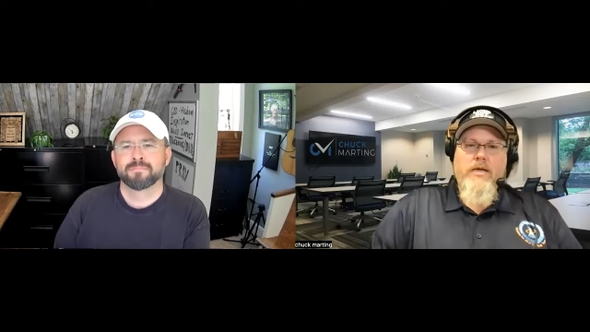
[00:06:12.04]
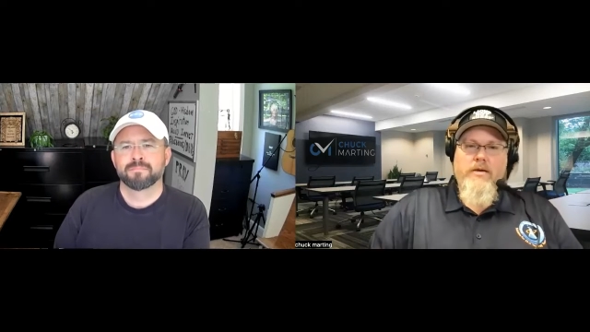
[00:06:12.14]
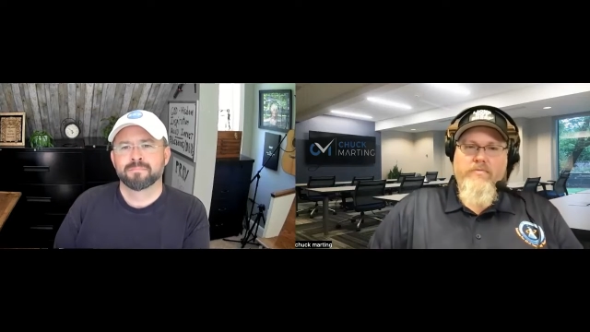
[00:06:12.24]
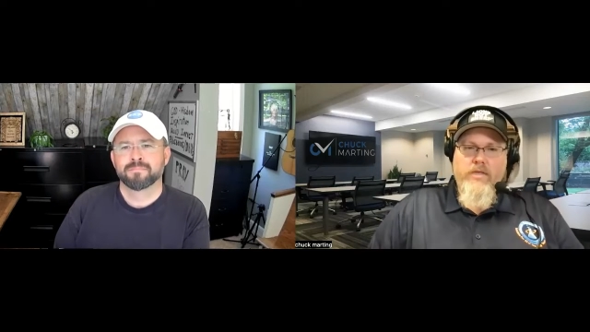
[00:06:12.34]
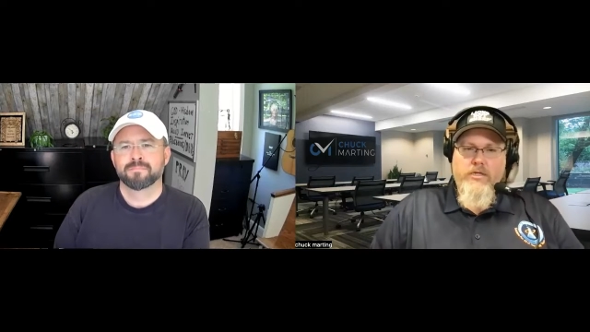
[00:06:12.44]
Speaker 1: kind
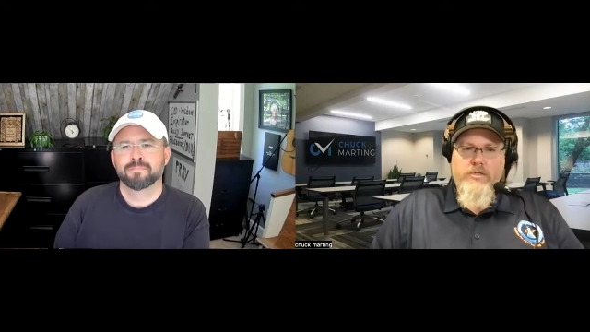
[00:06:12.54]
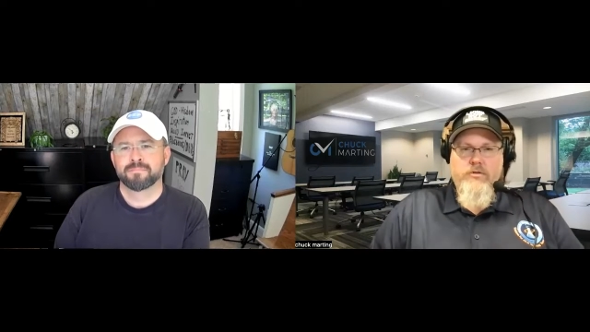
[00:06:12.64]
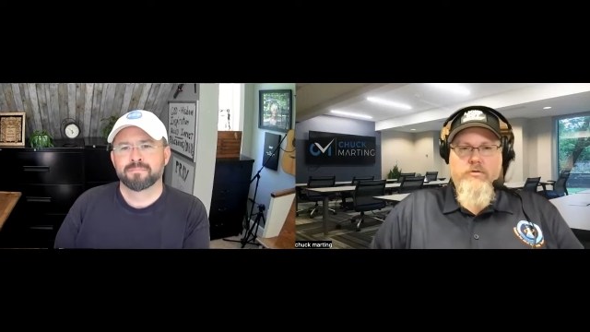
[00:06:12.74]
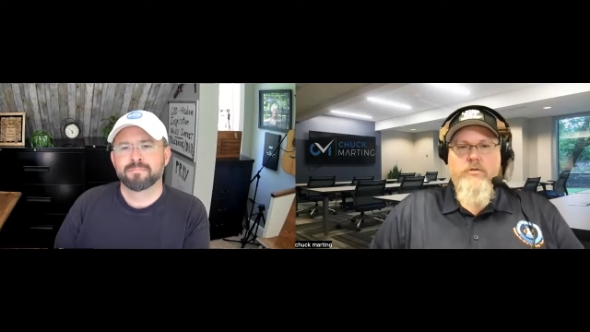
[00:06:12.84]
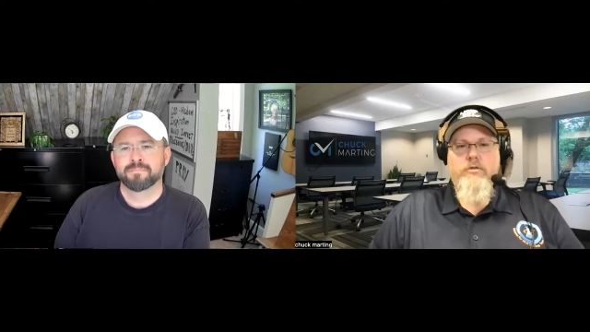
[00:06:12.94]
of led
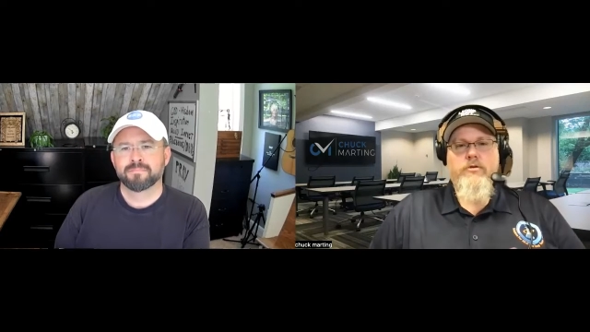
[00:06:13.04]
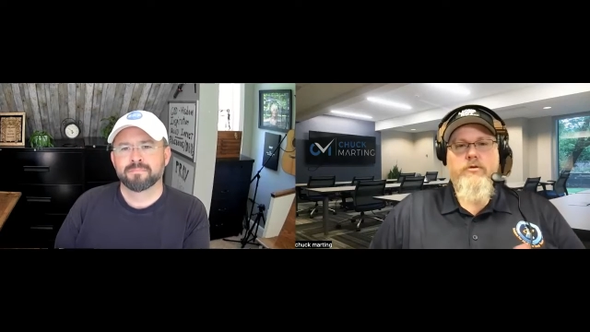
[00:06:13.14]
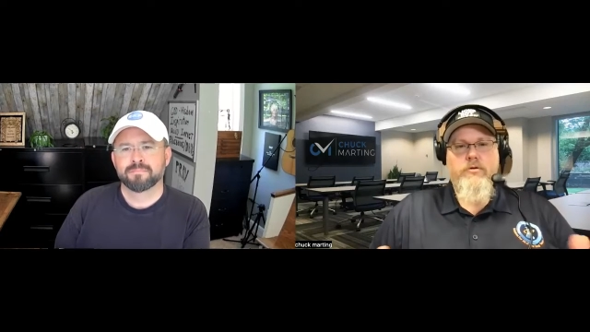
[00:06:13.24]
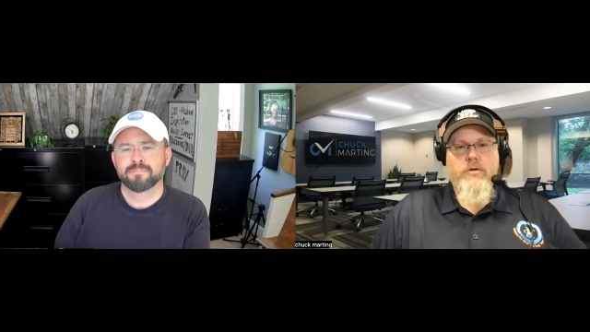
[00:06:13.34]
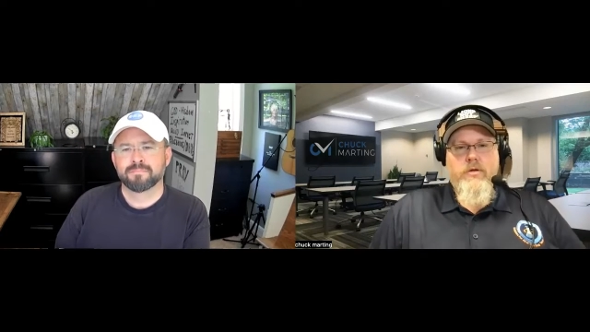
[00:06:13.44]
you to
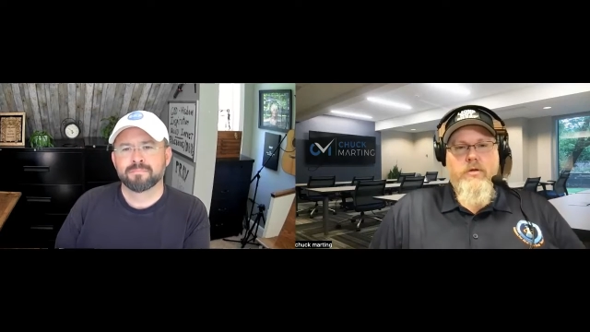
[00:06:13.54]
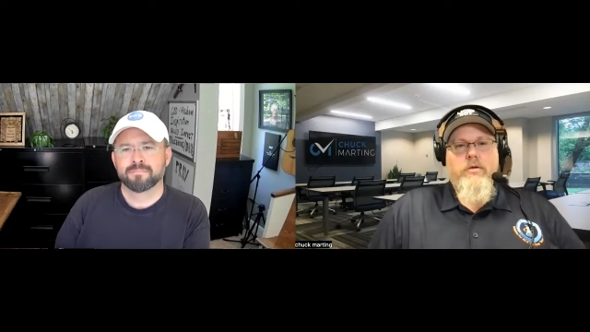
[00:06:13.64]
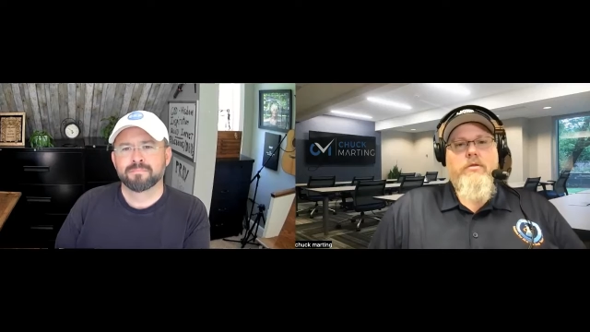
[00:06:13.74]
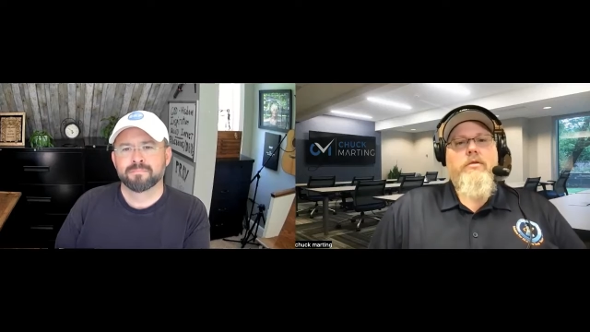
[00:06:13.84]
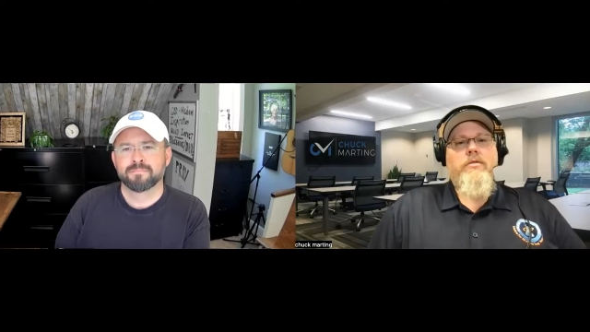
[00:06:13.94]
do
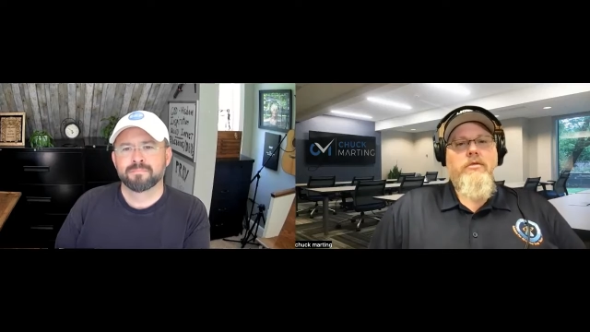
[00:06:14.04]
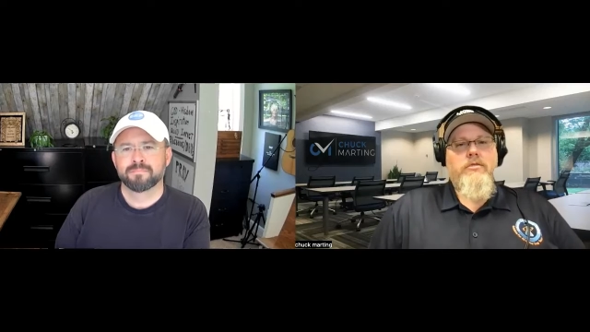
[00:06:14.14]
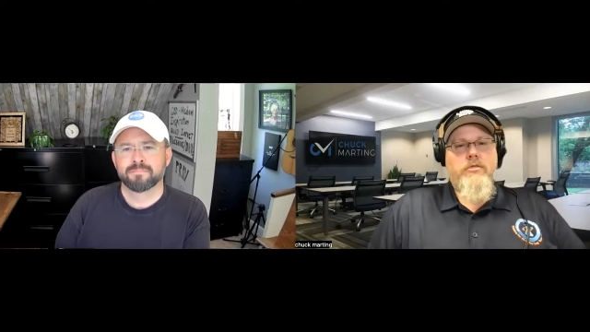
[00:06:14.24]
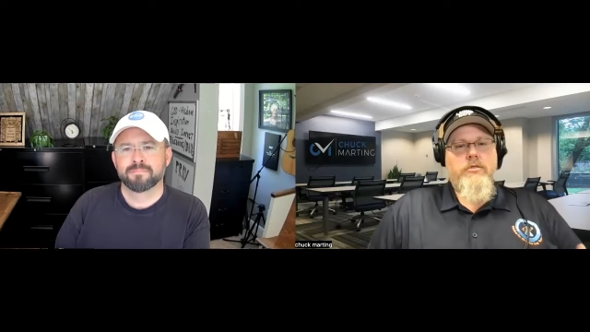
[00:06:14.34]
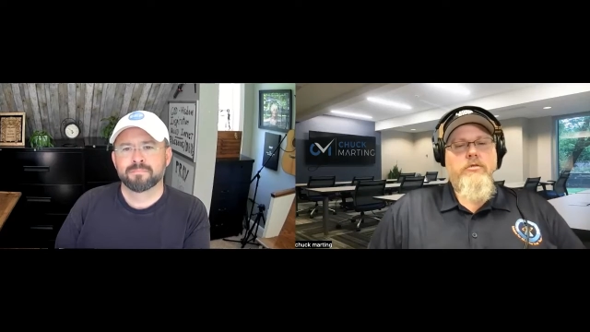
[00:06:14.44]
the
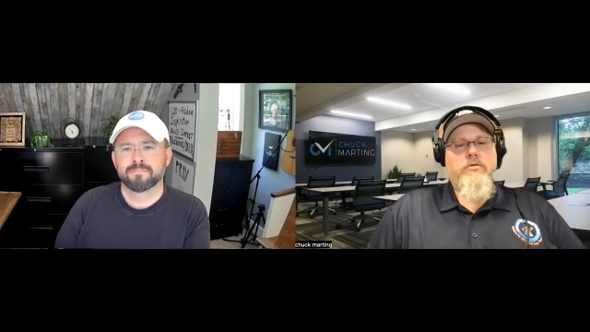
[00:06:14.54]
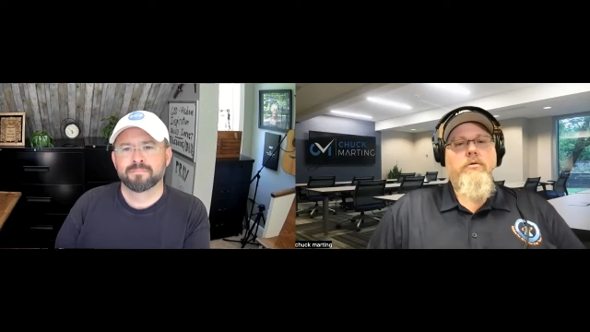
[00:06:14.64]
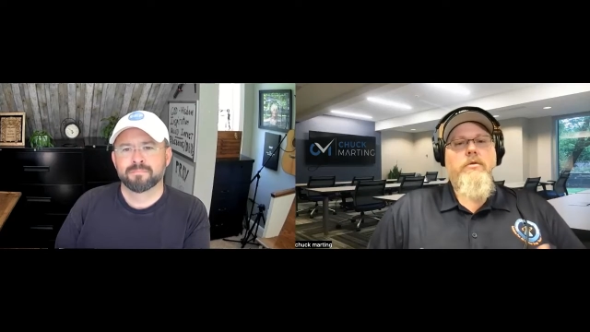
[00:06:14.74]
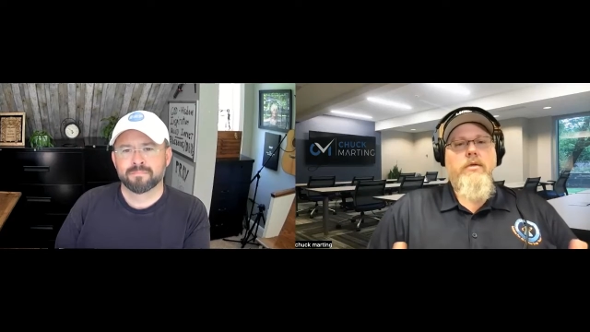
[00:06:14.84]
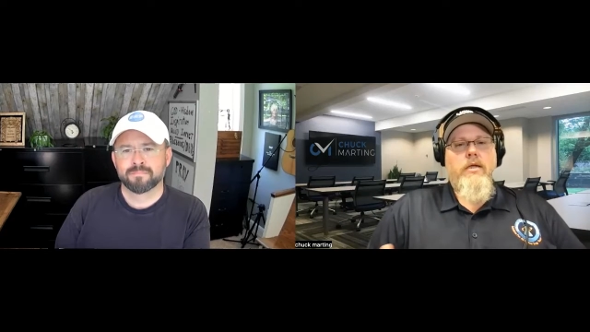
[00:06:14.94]
things that you're
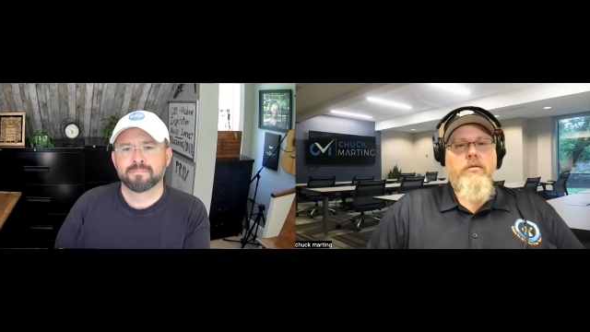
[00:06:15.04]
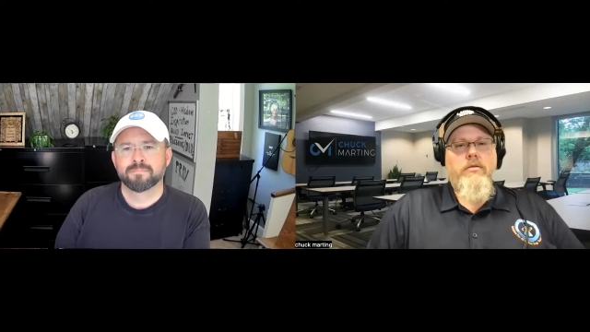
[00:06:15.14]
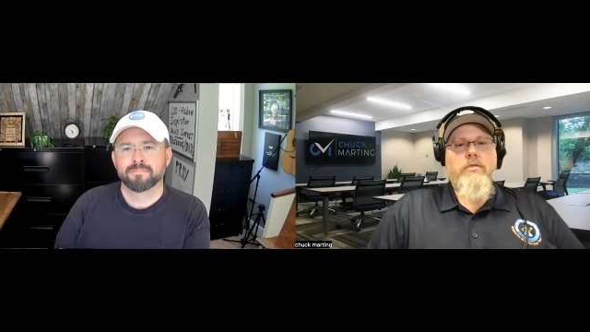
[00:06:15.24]
doing and how